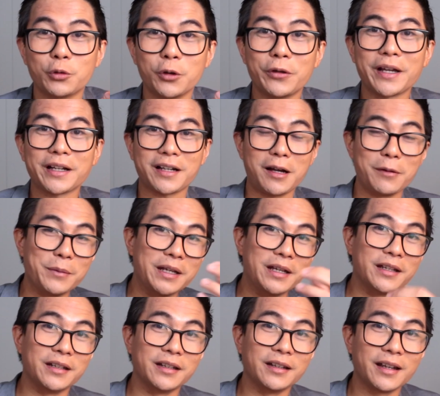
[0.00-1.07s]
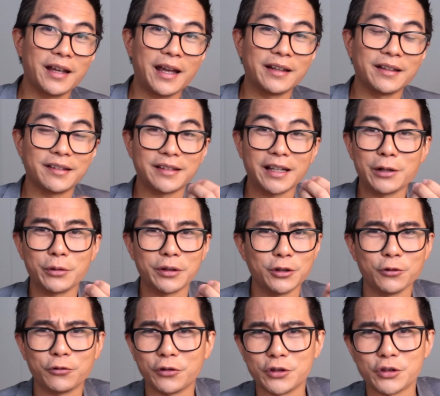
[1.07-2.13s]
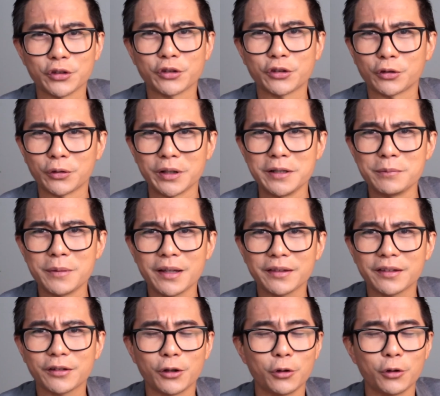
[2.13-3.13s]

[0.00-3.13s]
Will they come in and stay with you for just three months,